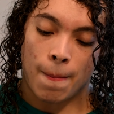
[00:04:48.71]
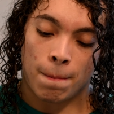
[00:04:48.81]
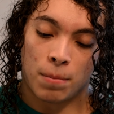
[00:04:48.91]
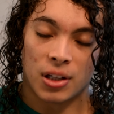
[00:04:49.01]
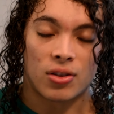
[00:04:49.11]

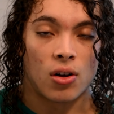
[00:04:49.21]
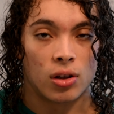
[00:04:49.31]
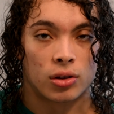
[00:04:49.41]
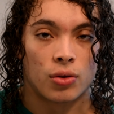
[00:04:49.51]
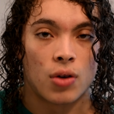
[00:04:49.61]
but it's
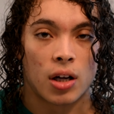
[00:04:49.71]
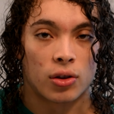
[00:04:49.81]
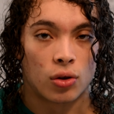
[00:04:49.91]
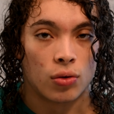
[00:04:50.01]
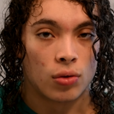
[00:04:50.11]
also not
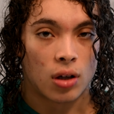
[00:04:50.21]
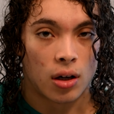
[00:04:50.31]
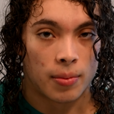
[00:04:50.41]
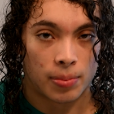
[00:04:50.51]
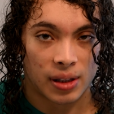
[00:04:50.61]
too
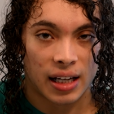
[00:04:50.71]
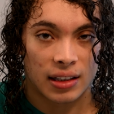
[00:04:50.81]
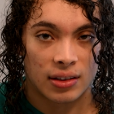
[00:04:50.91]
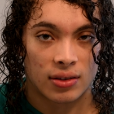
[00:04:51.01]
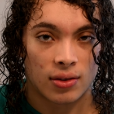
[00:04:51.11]

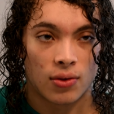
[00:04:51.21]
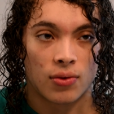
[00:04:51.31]
complex